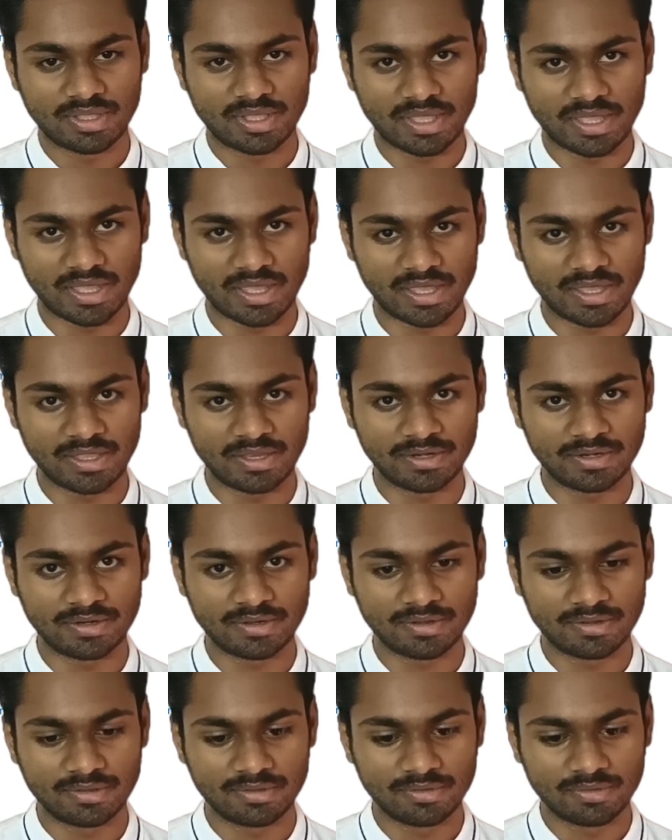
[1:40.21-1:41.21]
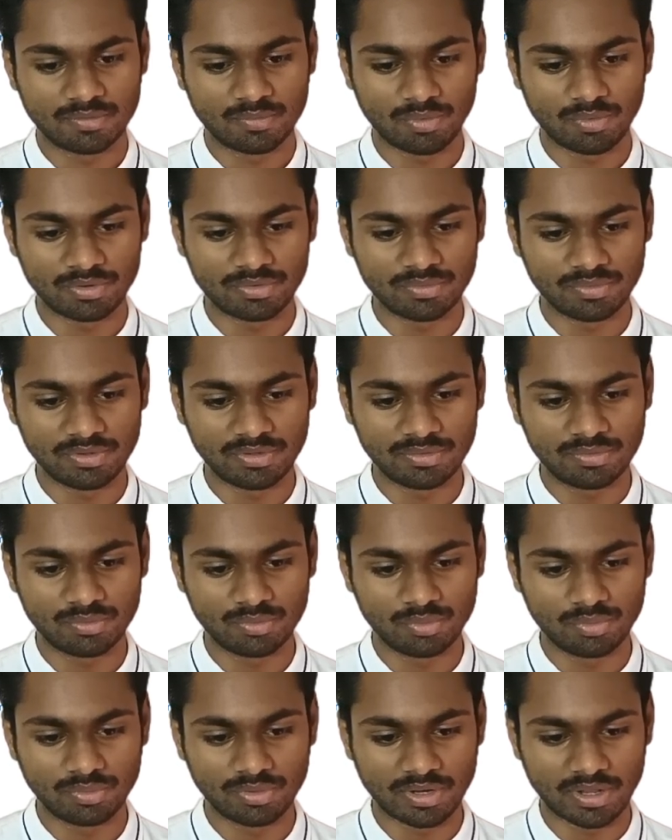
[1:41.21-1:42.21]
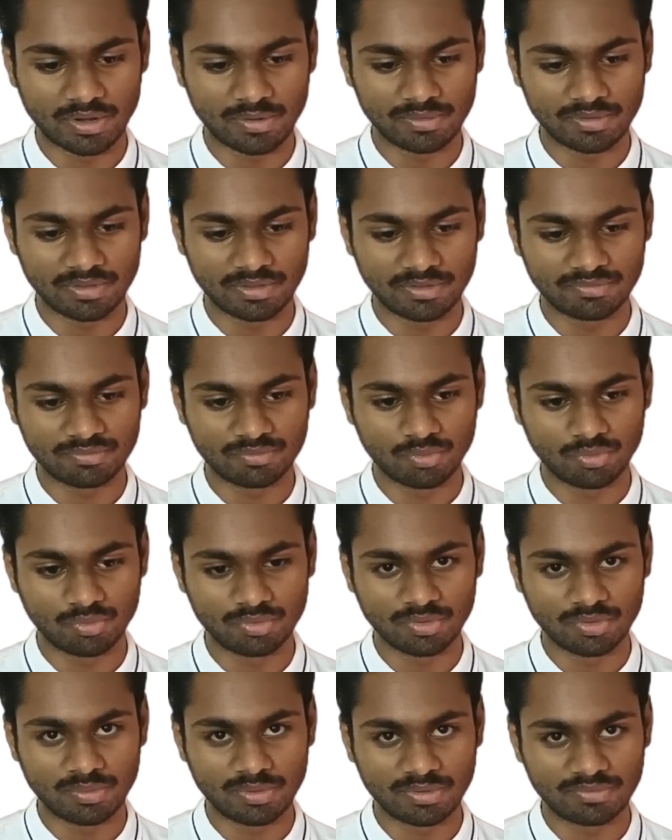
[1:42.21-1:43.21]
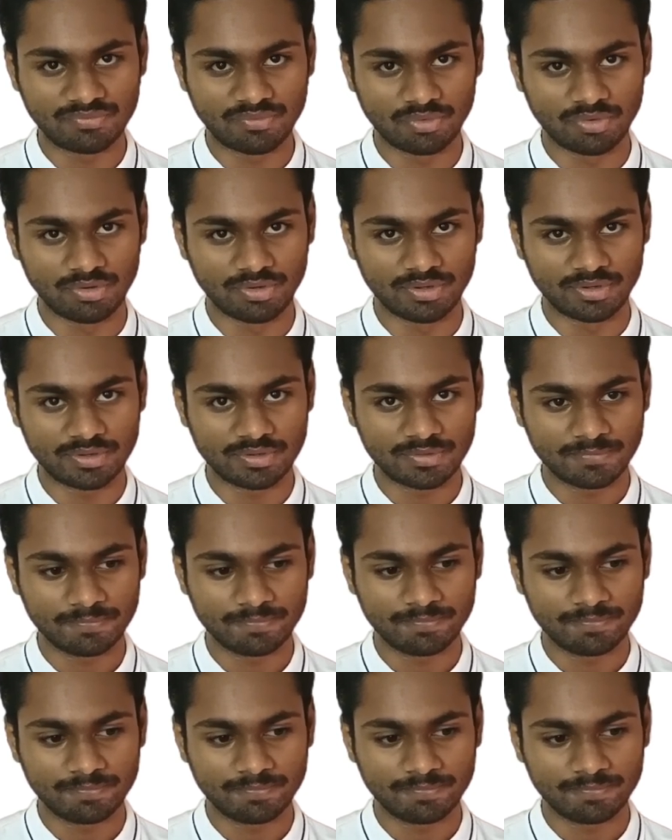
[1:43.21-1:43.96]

and what you need to do now is go to our folder